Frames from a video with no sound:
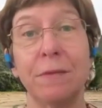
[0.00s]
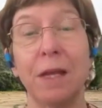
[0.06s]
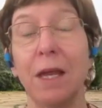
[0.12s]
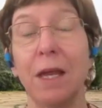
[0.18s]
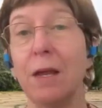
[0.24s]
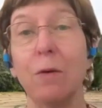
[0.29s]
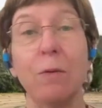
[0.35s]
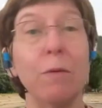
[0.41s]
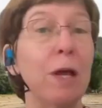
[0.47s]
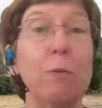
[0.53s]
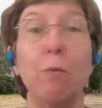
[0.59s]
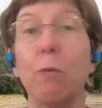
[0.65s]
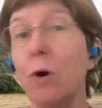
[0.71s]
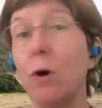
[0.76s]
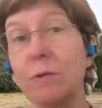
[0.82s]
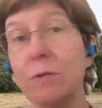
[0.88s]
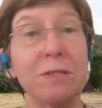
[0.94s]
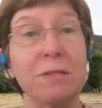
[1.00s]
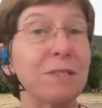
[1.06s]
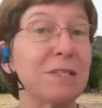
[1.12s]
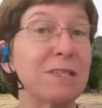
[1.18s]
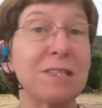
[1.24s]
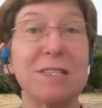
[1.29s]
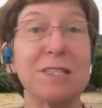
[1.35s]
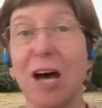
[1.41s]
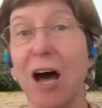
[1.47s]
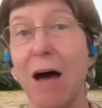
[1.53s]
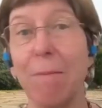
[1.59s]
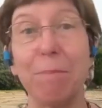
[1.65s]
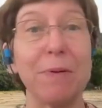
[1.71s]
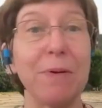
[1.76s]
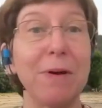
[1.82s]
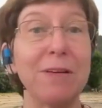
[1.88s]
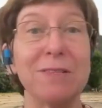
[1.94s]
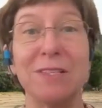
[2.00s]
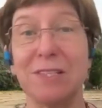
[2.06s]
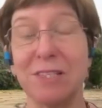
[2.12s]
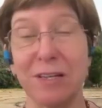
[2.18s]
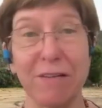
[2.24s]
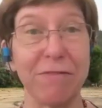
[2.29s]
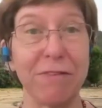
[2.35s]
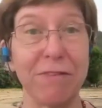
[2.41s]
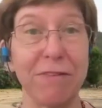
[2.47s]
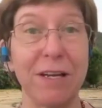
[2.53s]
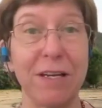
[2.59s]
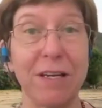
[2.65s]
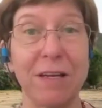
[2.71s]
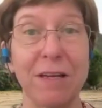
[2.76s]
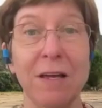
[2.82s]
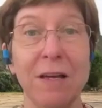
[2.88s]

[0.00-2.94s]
It won't stop suffering,